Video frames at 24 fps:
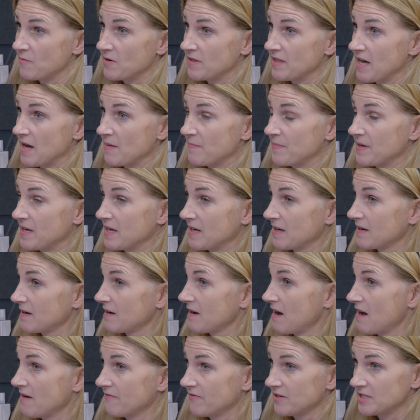yeah, without being
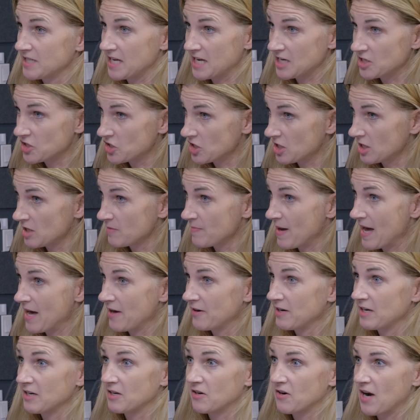confrontational
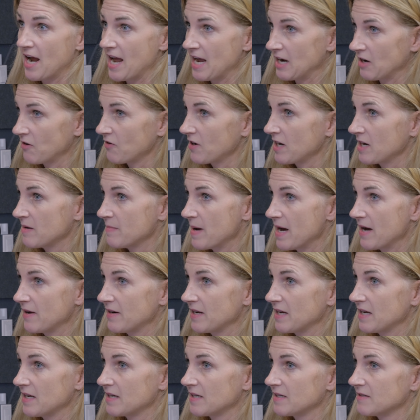about it or angry
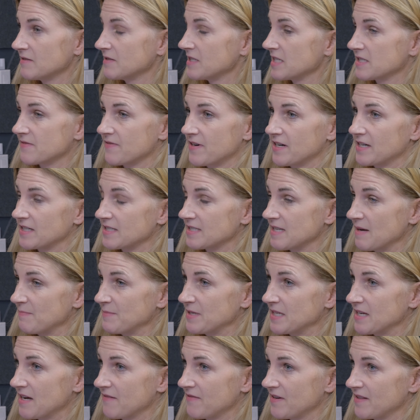about it, or just very
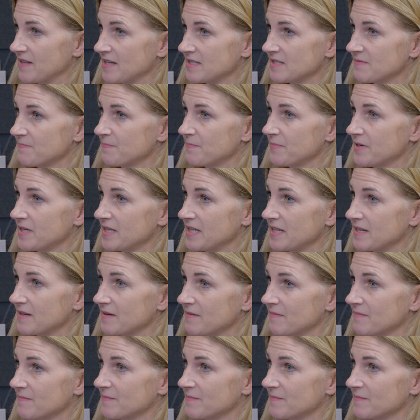accepting of it. Yeah. That's pretty